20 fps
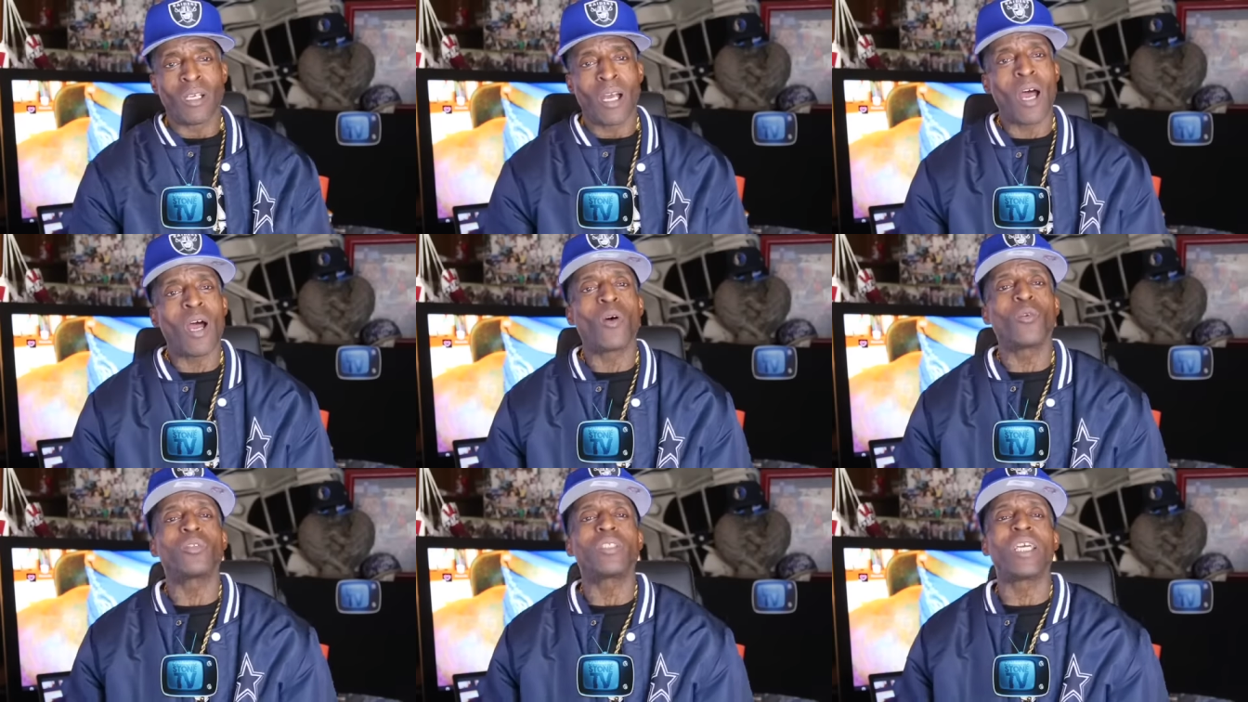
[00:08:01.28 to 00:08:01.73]

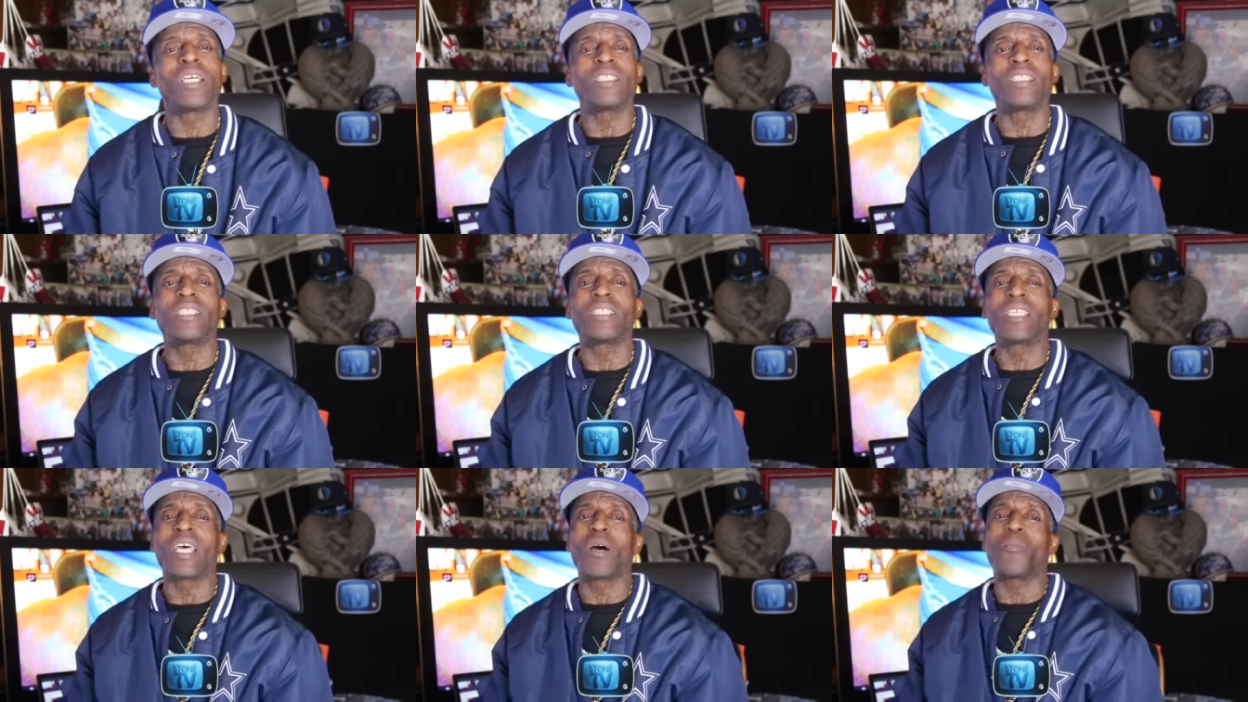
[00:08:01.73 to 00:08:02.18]
don't think
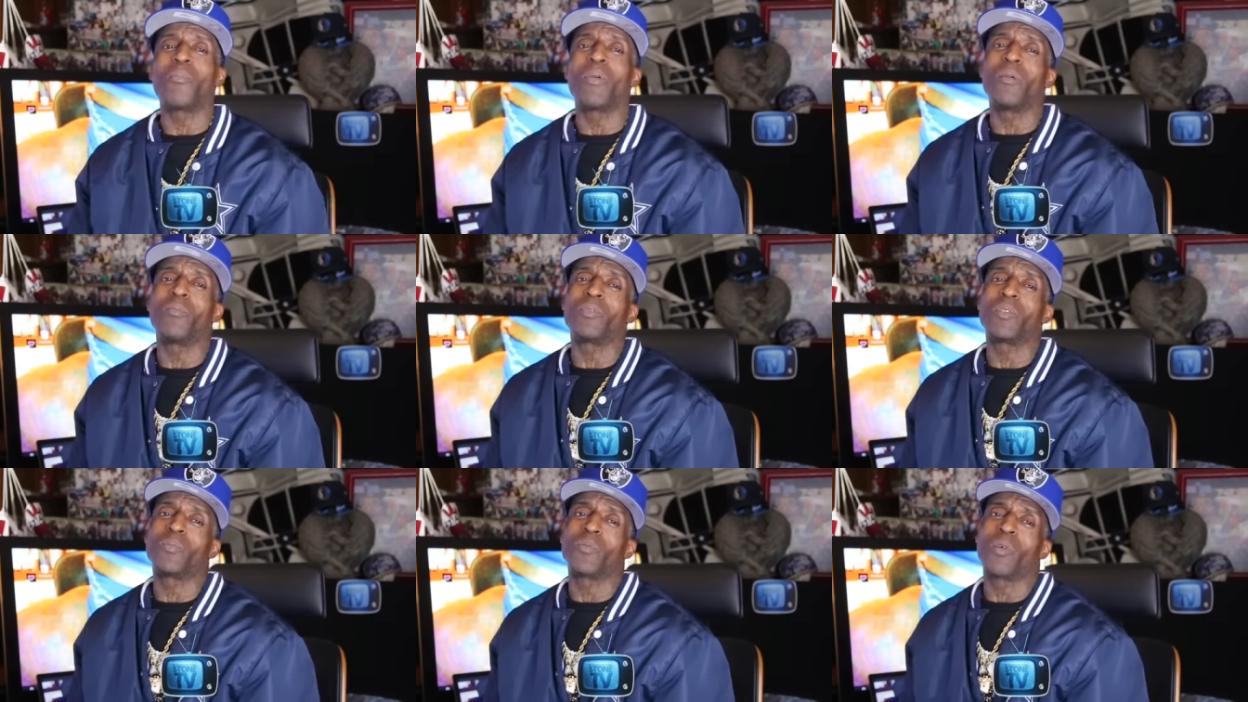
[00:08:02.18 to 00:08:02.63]
that's how
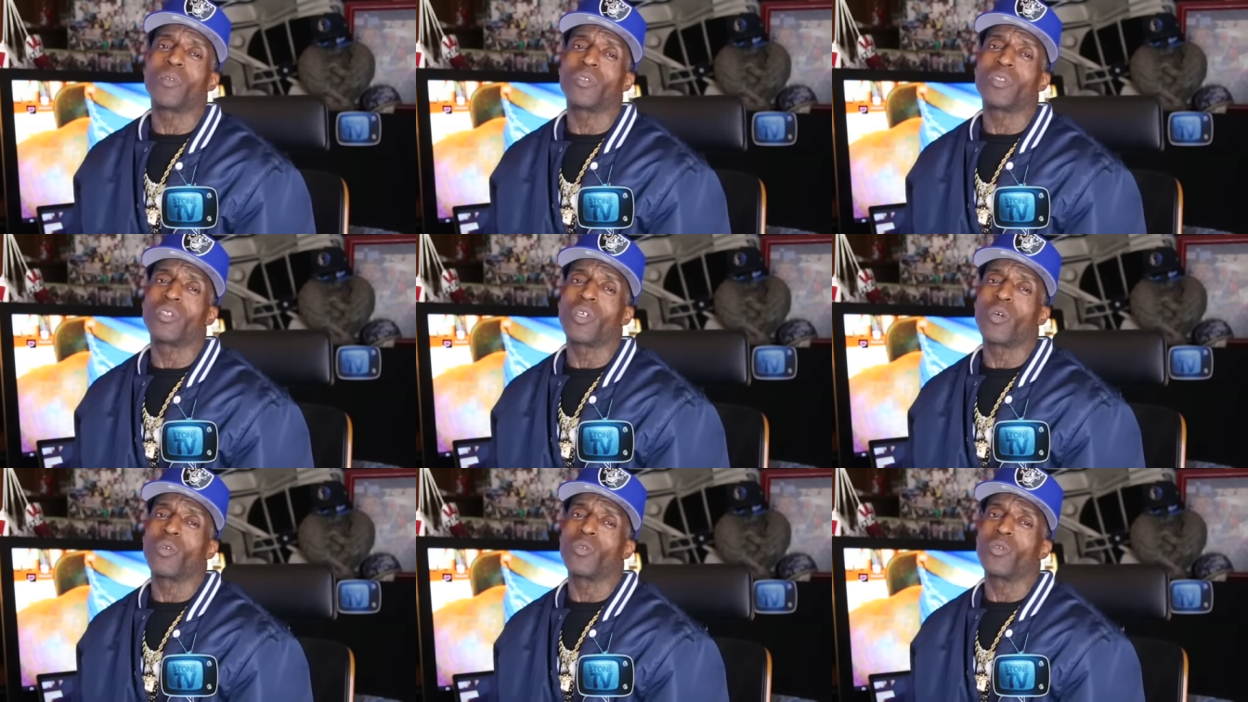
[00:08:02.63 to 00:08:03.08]
people
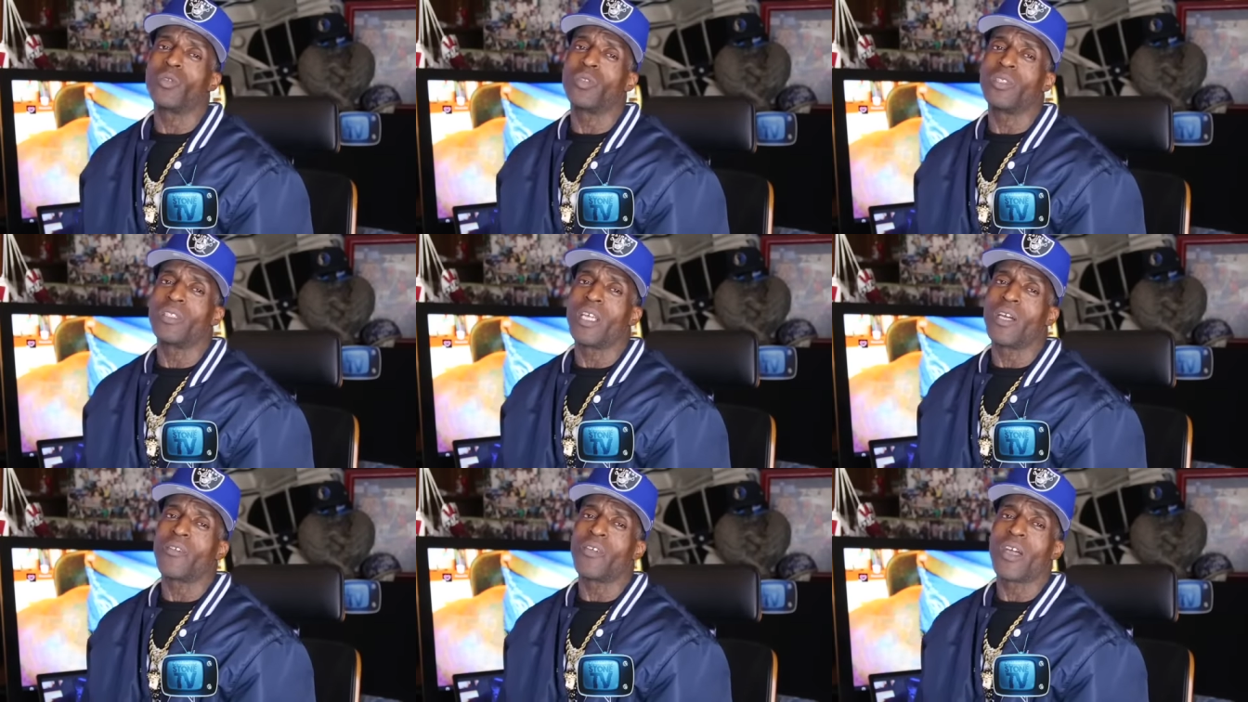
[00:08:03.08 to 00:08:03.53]
supposed to go. Do the
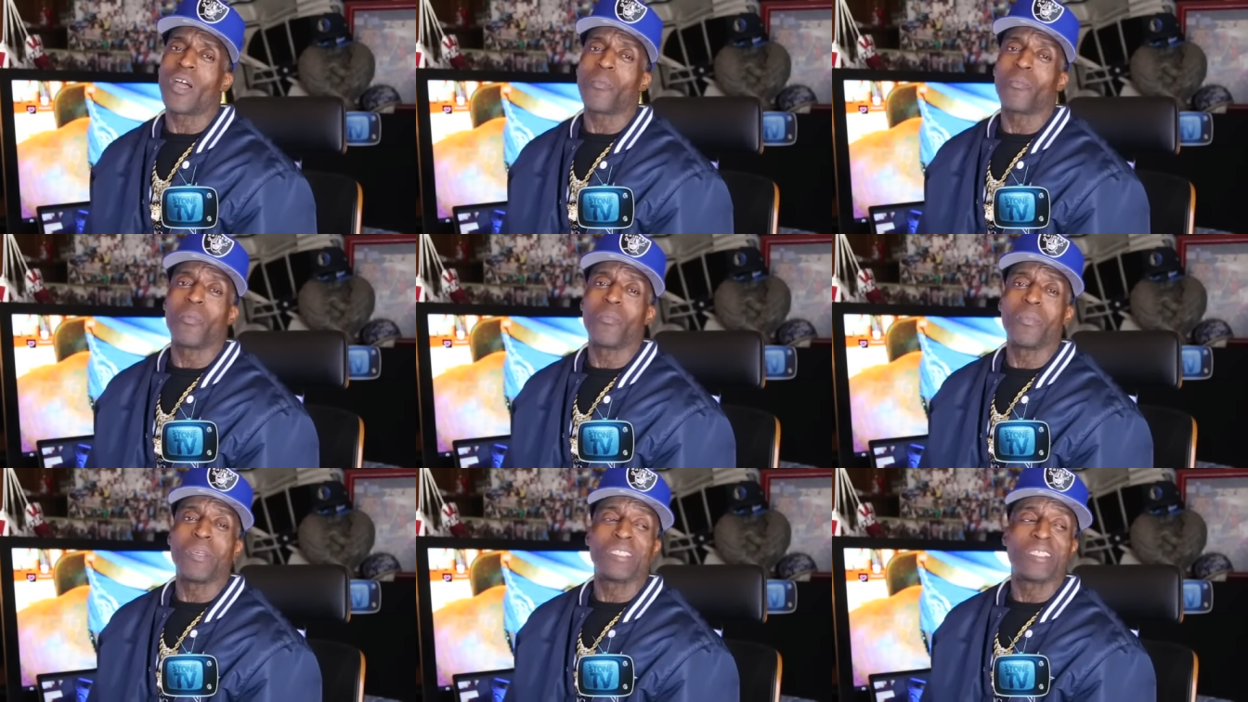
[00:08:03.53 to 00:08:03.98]
devil
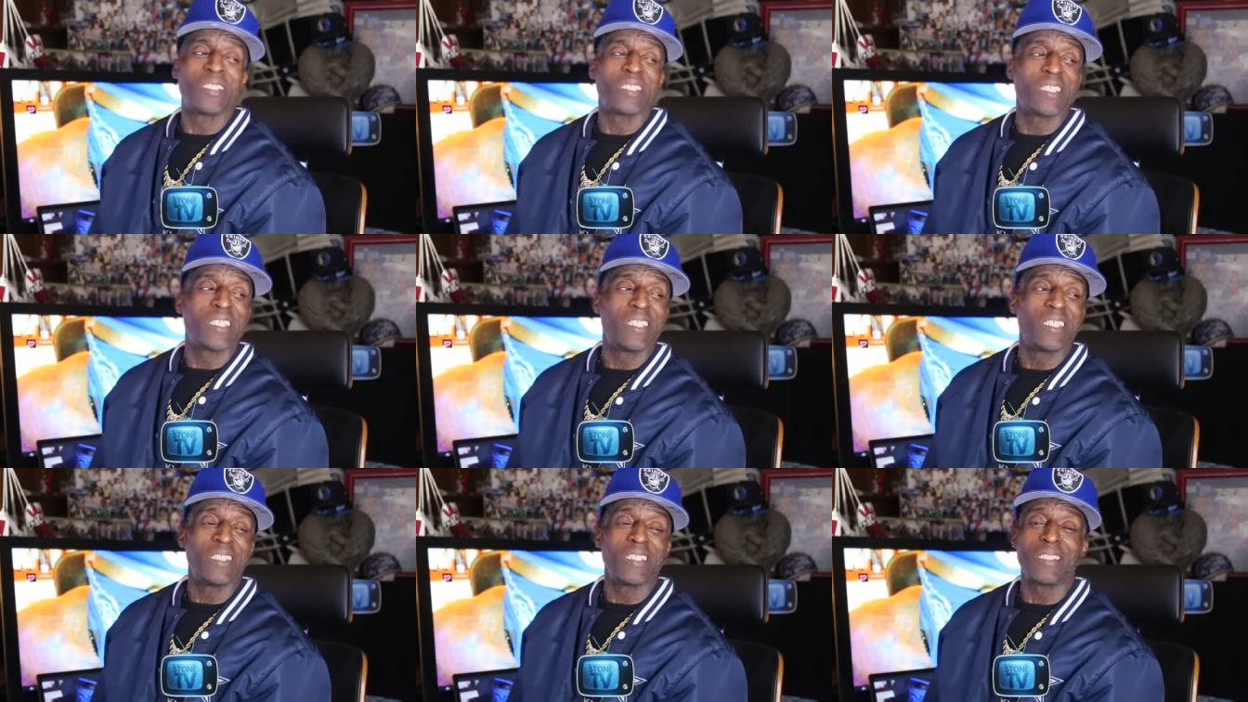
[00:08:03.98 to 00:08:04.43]
have permission to
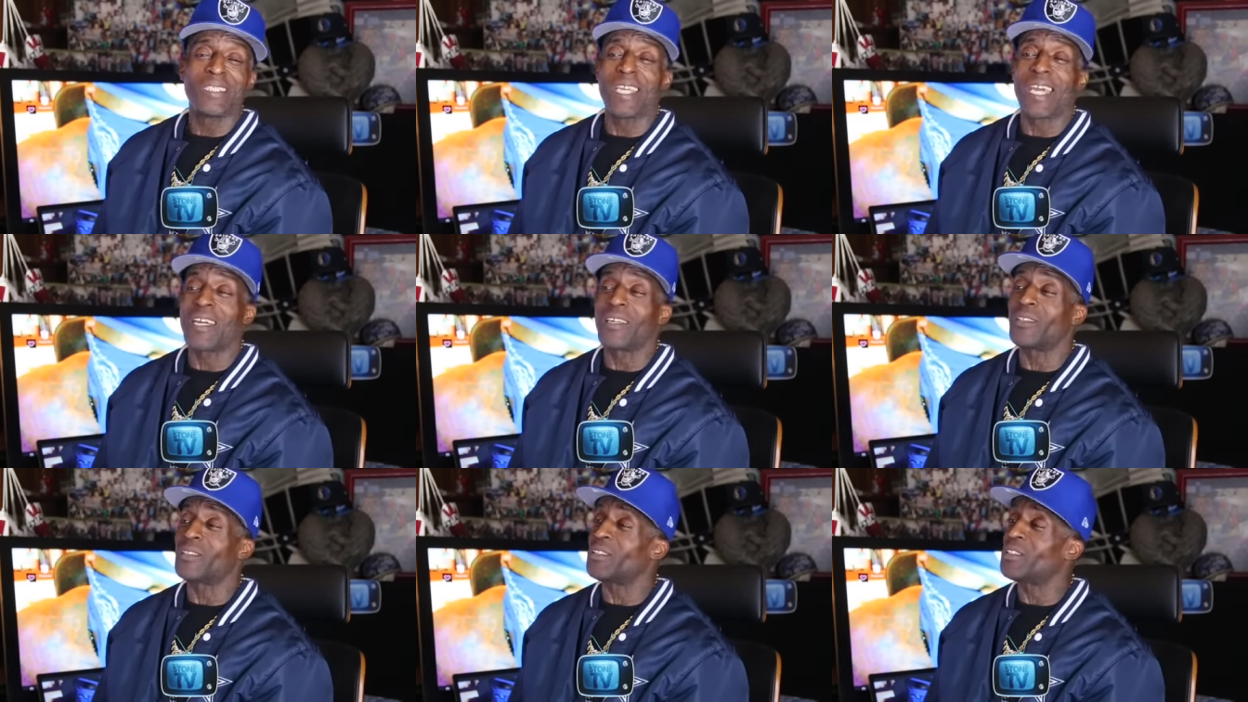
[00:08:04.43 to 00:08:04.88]
kill
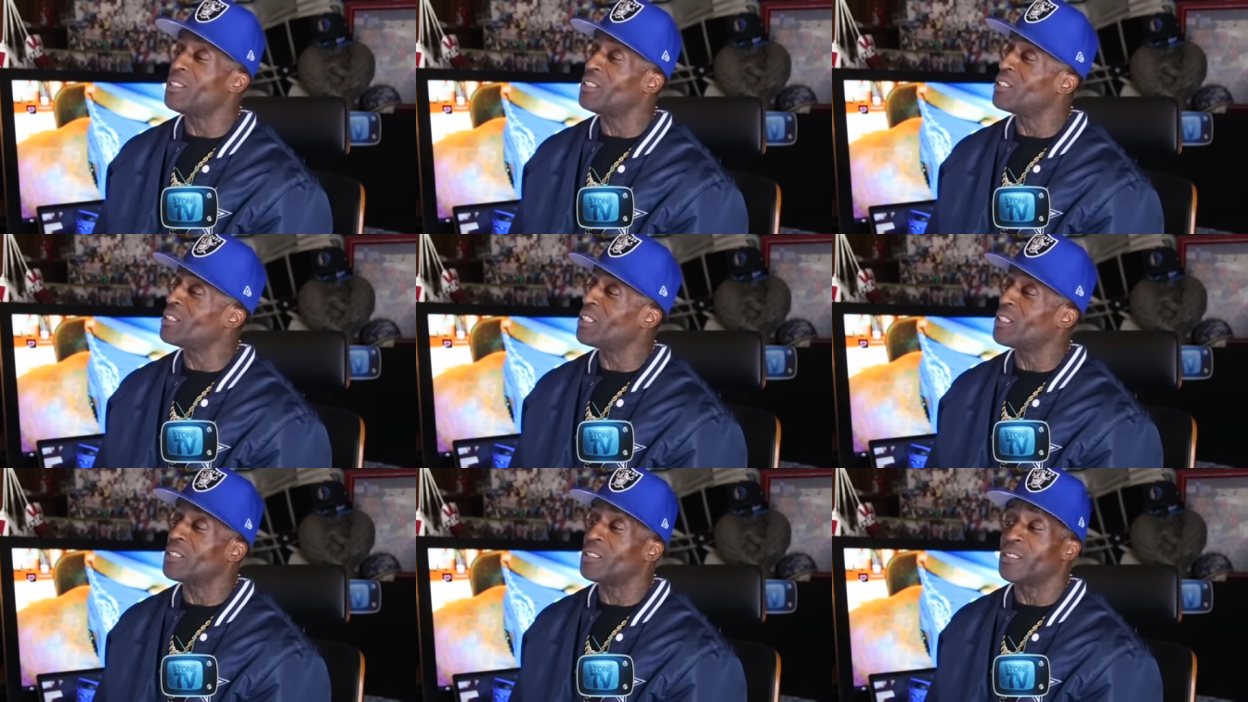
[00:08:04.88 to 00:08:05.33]
down here? She
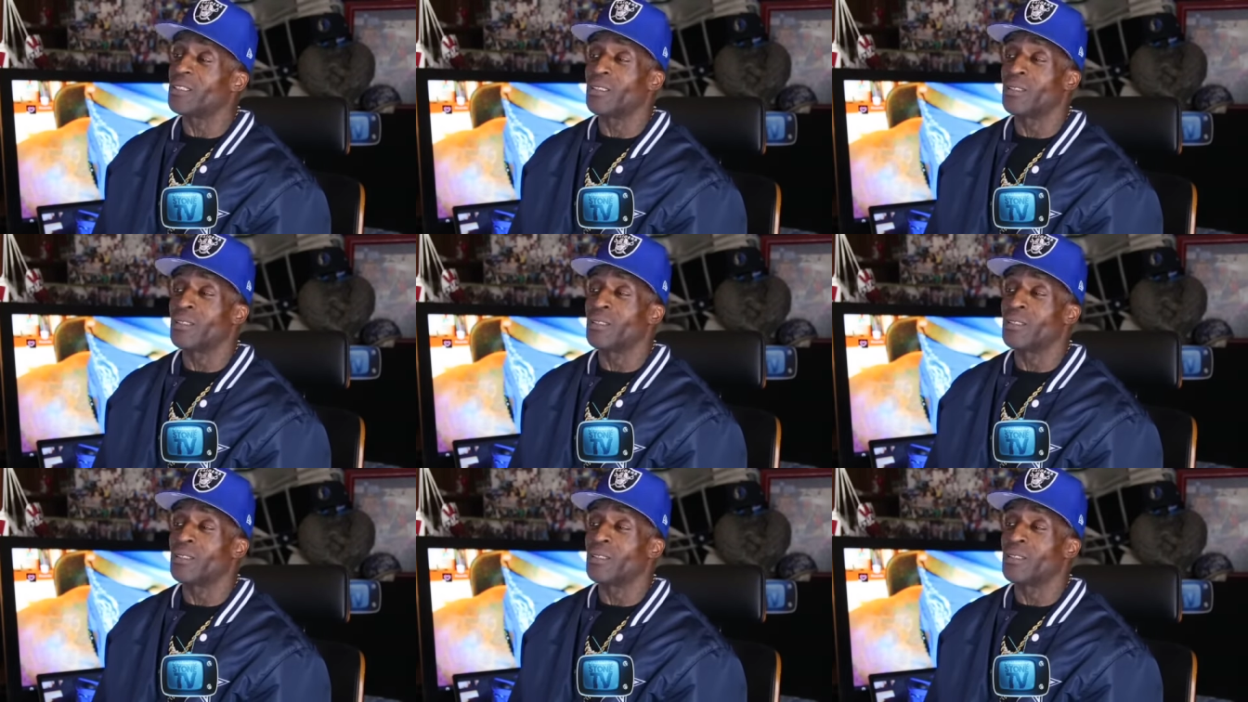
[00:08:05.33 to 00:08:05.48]
said,